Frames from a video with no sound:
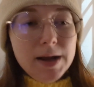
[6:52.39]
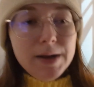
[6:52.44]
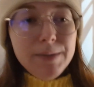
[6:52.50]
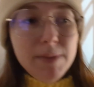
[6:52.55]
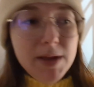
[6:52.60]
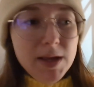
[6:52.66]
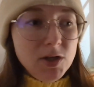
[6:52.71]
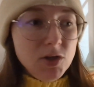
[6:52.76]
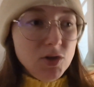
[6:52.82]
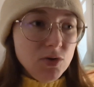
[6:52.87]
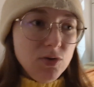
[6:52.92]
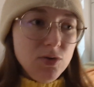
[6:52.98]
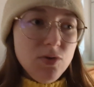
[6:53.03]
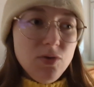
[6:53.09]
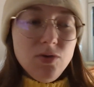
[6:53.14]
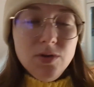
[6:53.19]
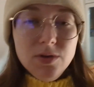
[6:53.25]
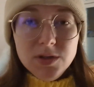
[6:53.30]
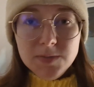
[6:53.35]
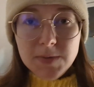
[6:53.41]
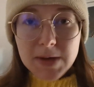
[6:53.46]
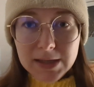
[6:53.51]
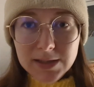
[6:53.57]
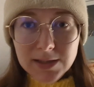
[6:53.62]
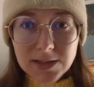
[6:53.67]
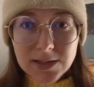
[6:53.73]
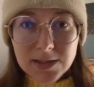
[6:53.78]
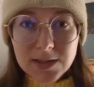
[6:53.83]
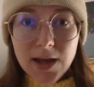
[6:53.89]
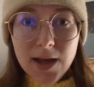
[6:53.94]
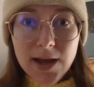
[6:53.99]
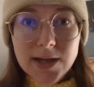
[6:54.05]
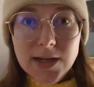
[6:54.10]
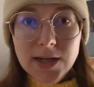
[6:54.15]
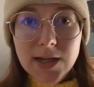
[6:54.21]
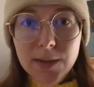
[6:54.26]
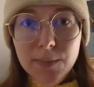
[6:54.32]
make sure the space is
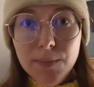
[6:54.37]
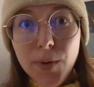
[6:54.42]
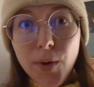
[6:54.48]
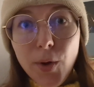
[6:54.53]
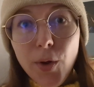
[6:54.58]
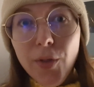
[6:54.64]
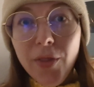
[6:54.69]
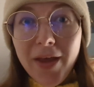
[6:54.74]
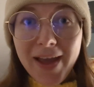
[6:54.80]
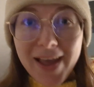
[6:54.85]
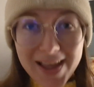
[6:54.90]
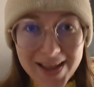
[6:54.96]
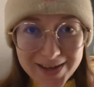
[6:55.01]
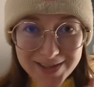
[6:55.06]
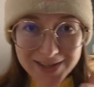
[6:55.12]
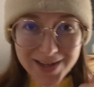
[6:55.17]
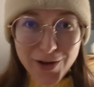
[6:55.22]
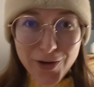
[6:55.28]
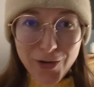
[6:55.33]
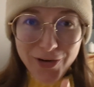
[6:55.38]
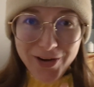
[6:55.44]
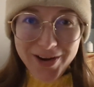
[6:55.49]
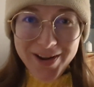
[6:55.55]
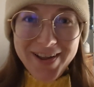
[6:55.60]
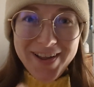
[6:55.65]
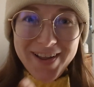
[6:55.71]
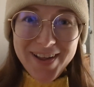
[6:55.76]
tidy, put the heating on,